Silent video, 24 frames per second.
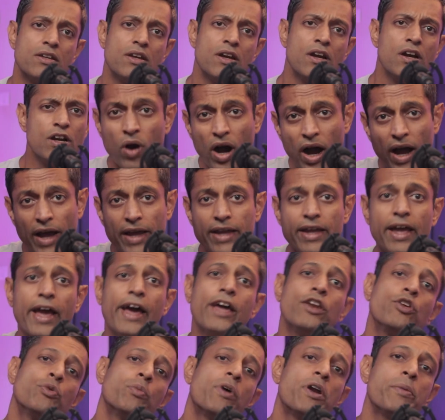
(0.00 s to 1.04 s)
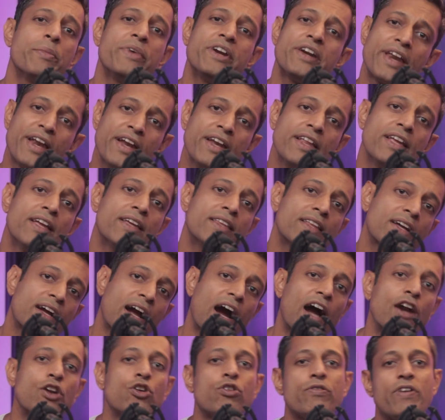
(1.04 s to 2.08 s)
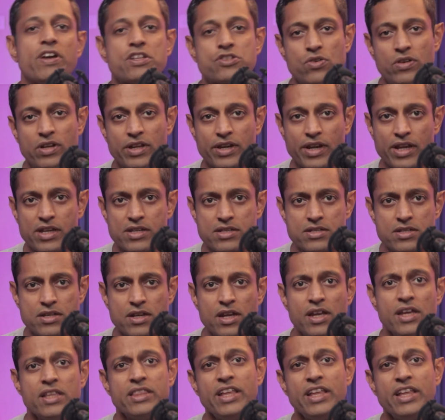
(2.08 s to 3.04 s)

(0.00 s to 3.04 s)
Too high and you might be training in the cardiovascular range.